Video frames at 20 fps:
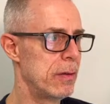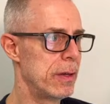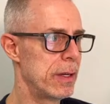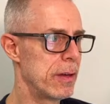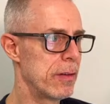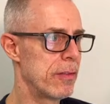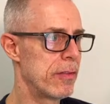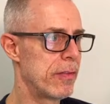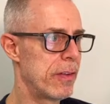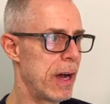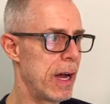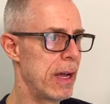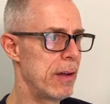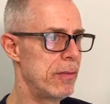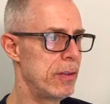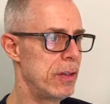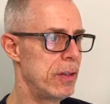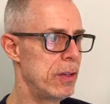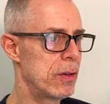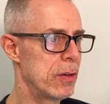We get
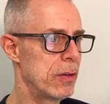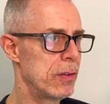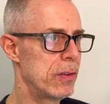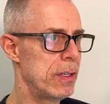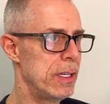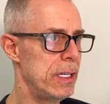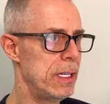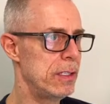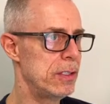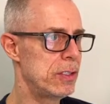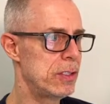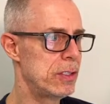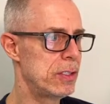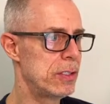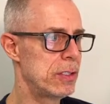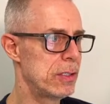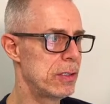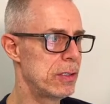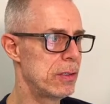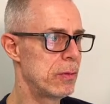5 Yugos
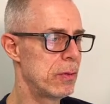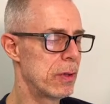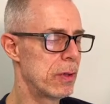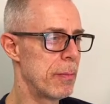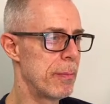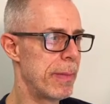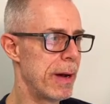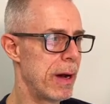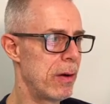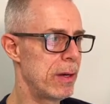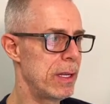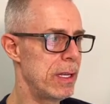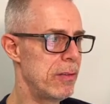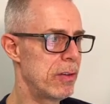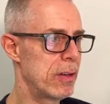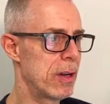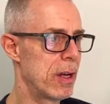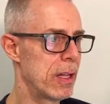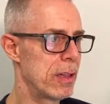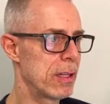each. We're about
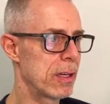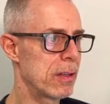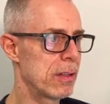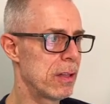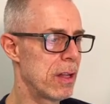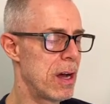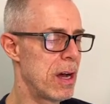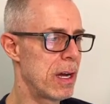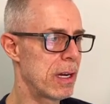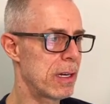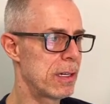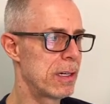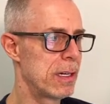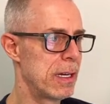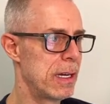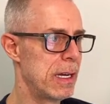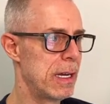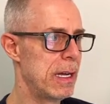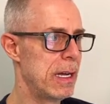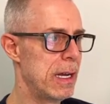even on the clock.
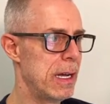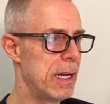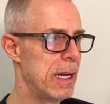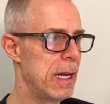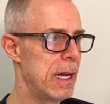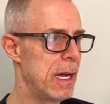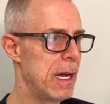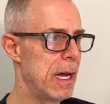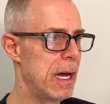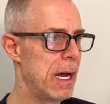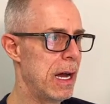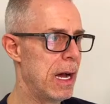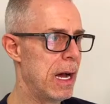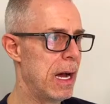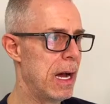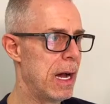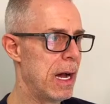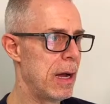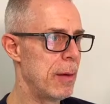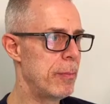
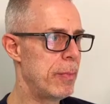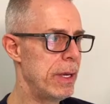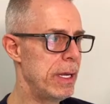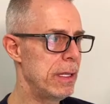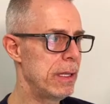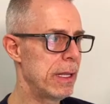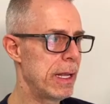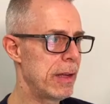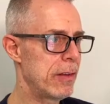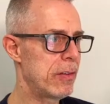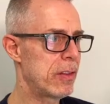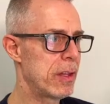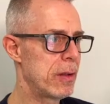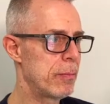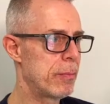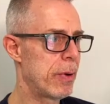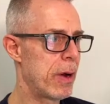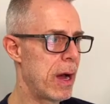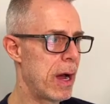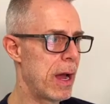I beat less
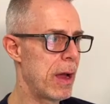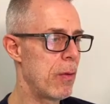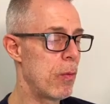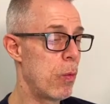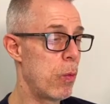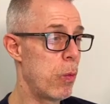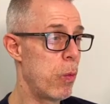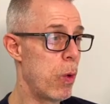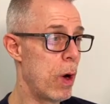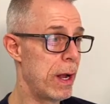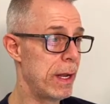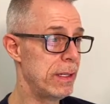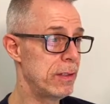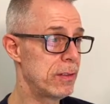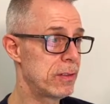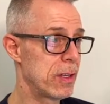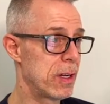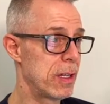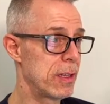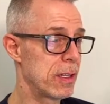than pi
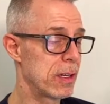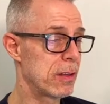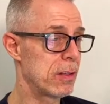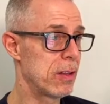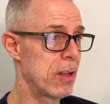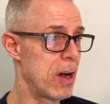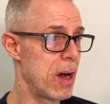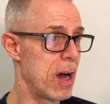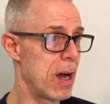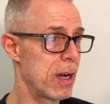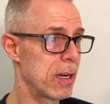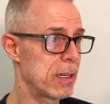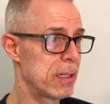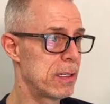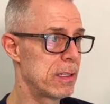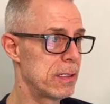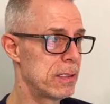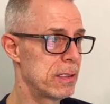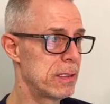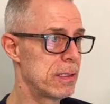once on the
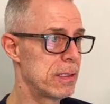clock.